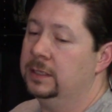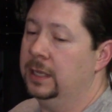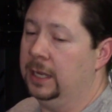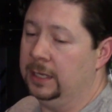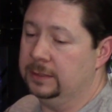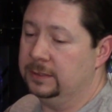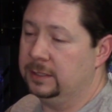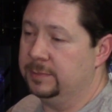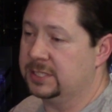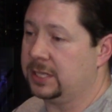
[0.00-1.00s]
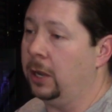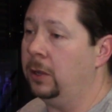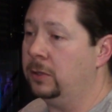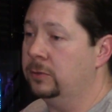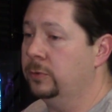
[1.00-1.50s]
The
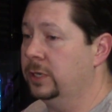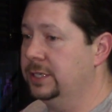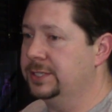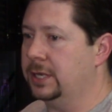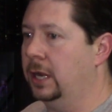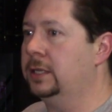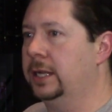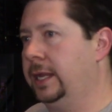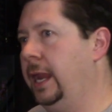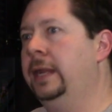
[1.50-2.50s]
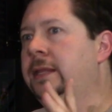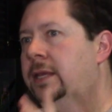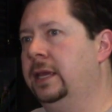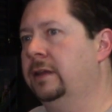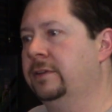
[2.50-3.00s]
mezcal was unlike
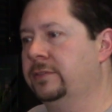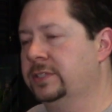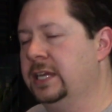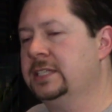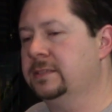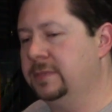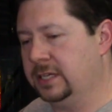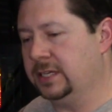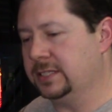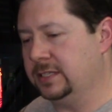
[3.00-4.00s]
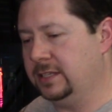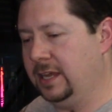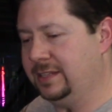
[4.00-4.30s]
anything I've ever tasted, because it